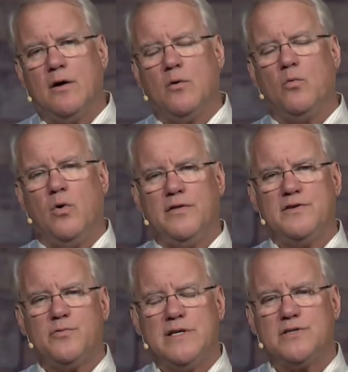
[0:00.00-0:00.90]
what
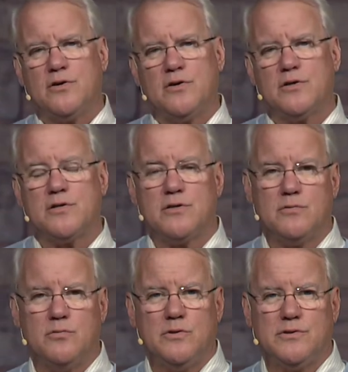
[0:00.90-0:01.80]
this research
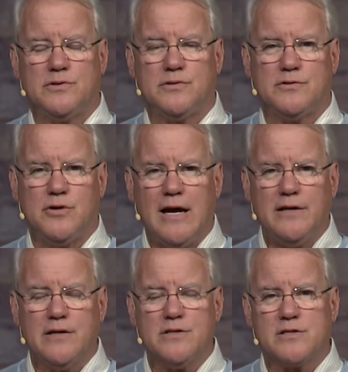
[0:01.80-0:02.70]
was trying
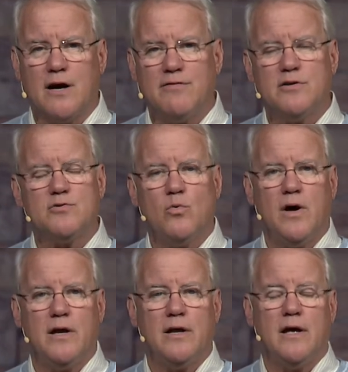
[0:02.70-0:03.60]
to discover is
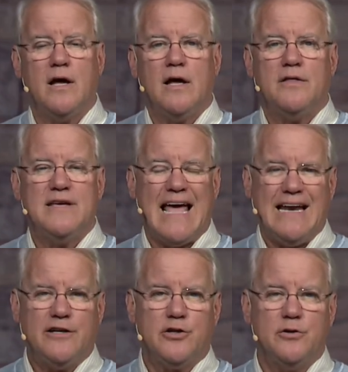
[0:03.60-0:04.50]
what the
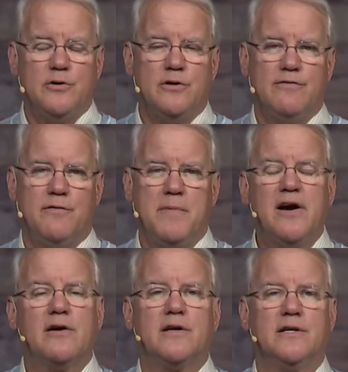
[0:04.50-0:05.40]
attitude of
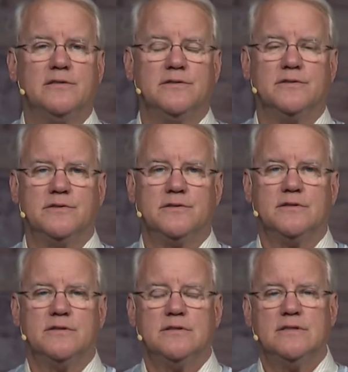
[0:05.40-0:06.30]
Americans
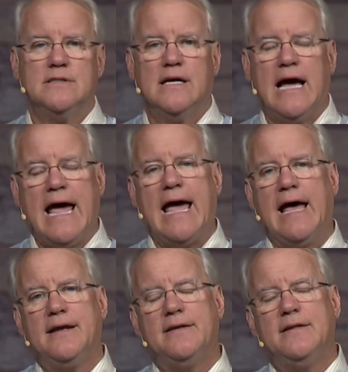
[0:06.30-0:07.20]

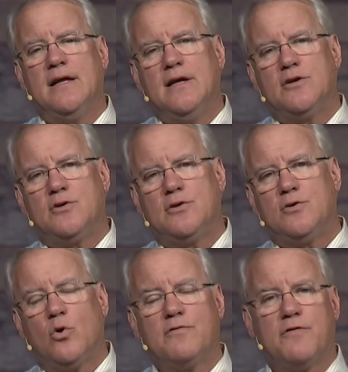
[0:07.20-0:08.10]
had
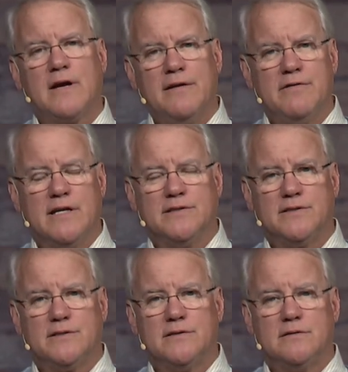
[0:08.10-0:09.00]
toward
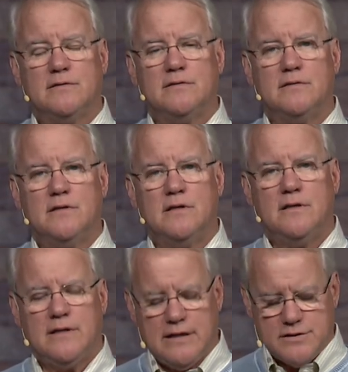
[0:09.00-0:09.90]
forgiveness.
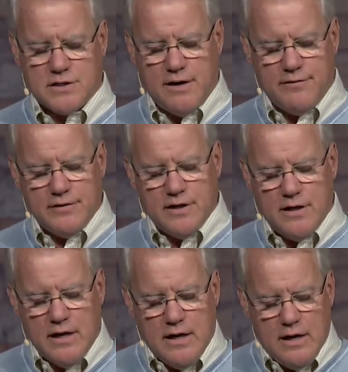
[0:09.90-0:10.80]
They discovered
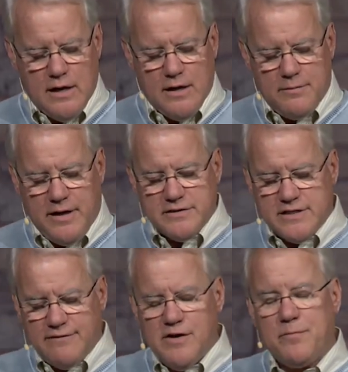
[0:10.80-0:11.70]
that about
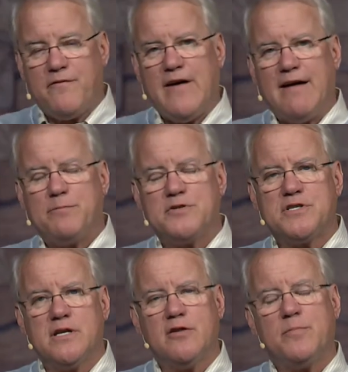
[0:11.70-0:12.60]

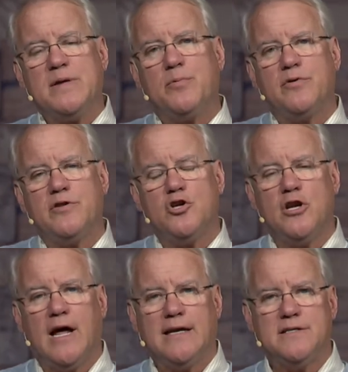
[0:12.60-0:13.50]
75% of the people in the
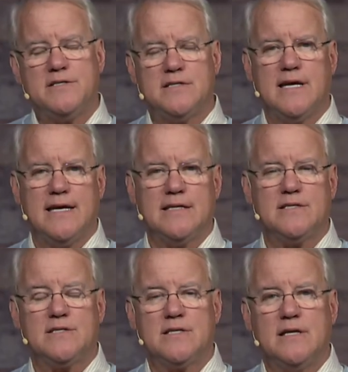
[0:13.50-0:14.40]
United
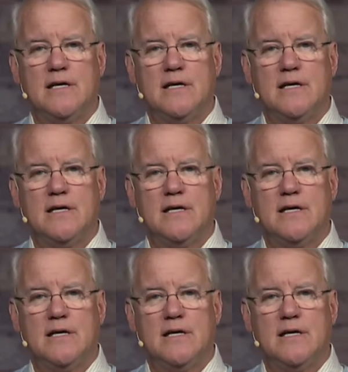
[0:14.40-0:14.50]
States